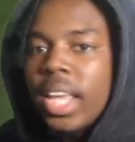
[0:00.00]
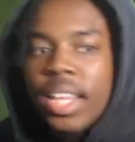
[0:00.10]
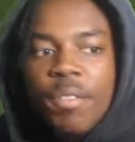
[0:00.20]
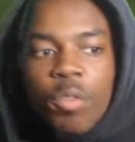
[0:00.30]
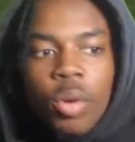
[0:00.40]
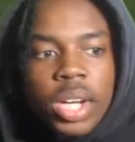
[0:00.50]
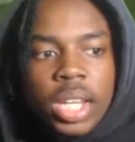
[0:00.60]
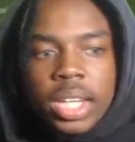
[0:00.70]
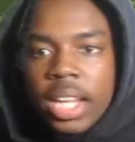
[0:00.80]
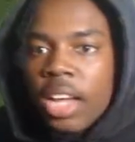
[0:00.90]
Live for
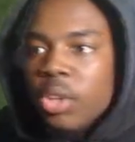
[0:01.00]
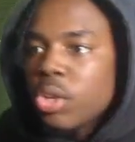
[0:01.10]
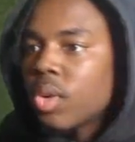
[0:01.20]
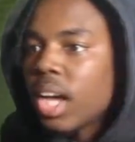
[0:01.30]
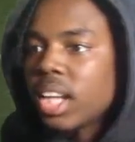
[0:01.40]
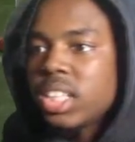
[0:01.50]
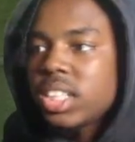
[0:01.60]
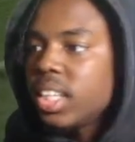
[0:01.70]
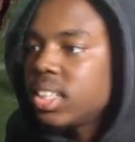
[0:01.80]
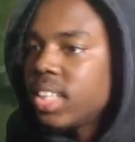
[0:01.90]
another down. You don't gotta
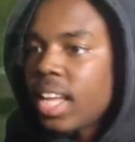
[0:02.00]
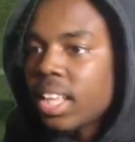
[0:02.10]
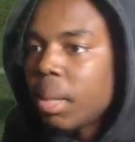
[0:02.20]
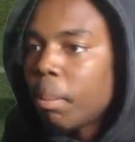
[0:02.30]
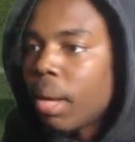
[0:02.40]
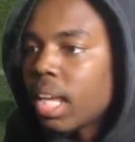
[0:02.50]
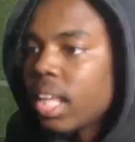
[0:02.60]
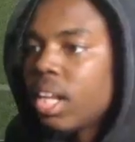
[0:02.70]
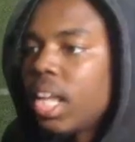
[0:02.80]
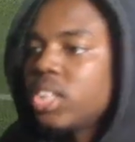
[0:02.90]
just get sacked in the
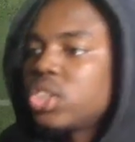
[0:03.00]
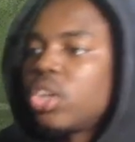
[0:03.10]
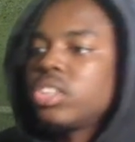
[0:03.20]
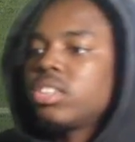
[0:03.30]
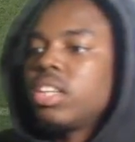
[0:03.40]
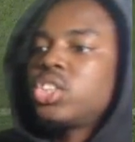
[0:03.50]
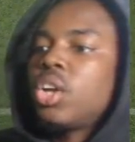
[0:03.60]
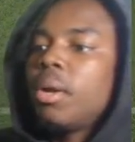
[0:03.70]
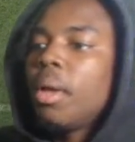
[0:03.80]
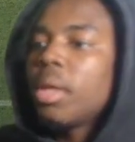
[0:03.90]
pocket and start.
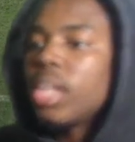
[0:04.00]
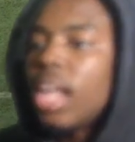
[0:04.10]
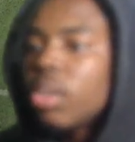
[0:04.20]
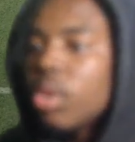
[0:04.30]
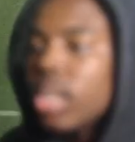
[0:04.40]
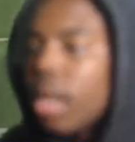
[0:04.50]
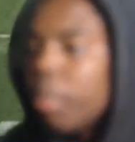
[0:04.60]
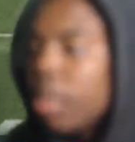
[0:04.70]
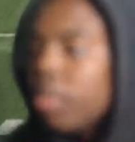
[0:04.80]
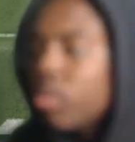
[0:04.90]
A lot of
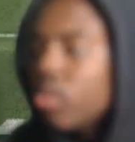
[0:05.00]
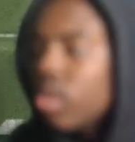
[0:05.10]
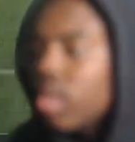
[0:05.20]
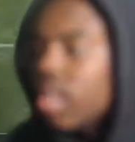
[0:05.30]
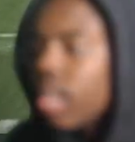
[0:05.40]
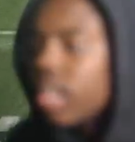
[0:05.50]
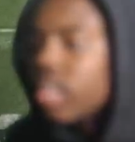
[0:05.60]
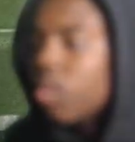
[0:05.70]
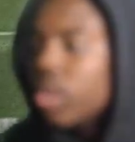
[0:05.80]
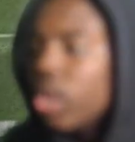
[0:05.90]
people like
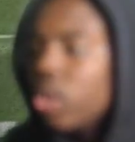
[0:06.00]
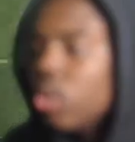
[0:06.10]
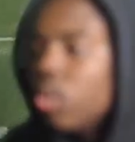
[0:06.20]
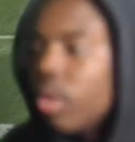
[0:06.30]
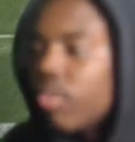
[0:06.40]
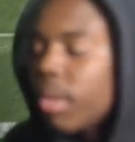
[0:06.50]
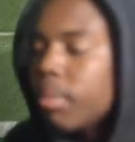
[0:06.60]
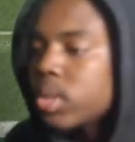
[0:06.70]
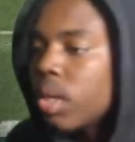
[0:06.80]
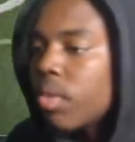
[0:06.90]
what they do if they
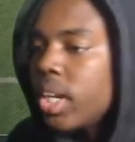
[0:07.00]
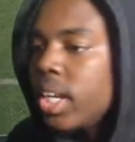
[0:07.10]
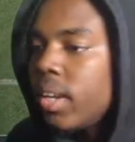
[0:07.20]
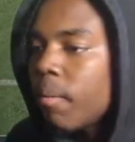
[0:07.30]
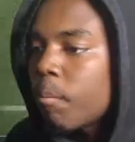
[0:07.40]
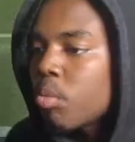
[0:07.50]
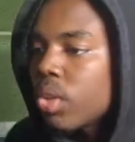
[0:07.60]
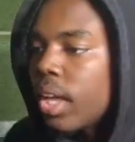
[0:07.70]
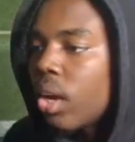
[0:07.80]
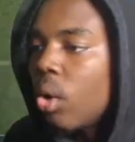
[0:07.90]
miss their read.
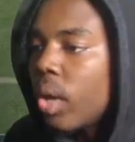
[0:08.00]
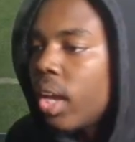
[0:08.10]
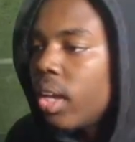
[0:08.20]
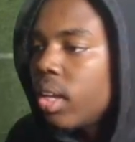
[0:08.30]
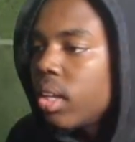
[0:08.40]
Like okay,